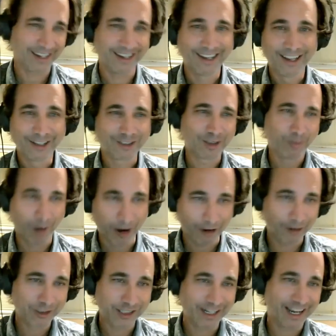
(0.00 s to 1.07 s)
uh,
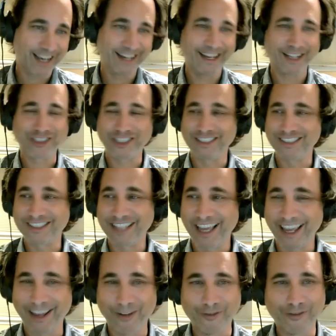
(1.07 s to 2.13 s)
tomorrow is the United Nations
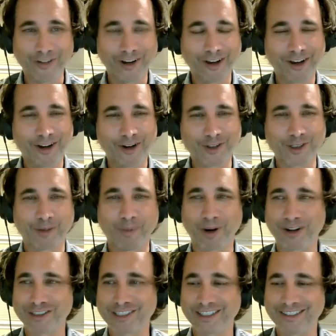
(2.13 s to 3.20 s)
Day of uh, Older
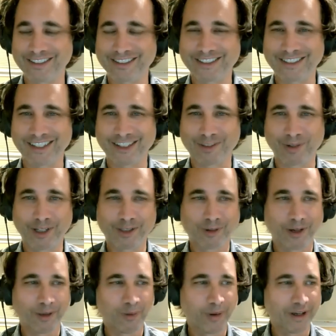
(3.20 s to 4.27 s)
Persons, uh,
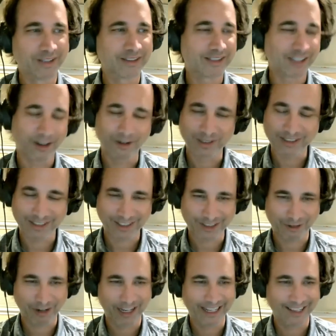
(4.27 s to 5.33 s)
2021. So it's
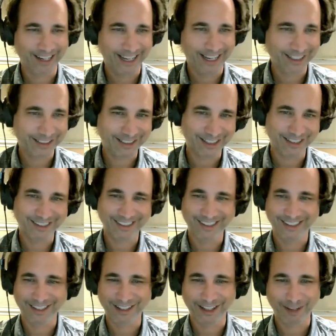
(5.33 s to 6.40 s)
it's great you announced it
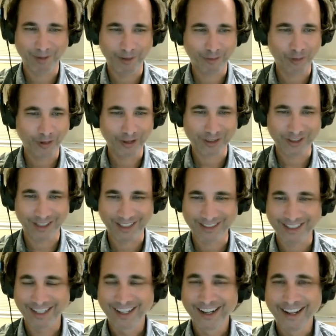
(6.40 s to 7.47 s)
uh, the day before. So
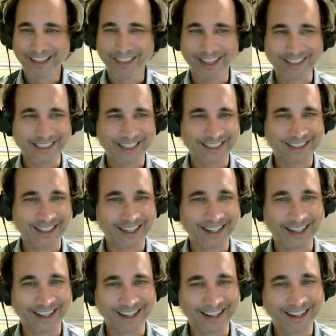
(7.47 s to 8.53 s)
that's that's
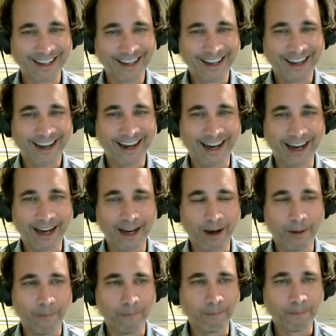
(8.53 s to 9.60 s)
exciting.
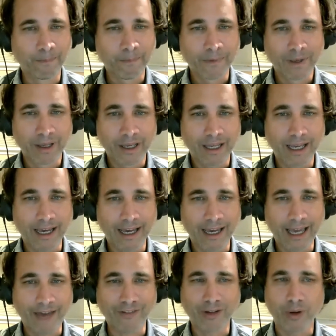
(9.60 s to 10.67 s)
Um, uh,
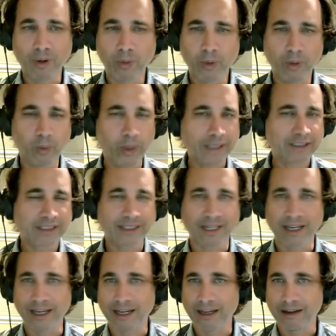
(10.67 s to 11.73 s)
Emily, what's
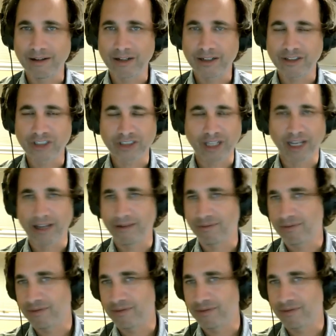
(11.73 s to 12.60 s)
uh, just uh,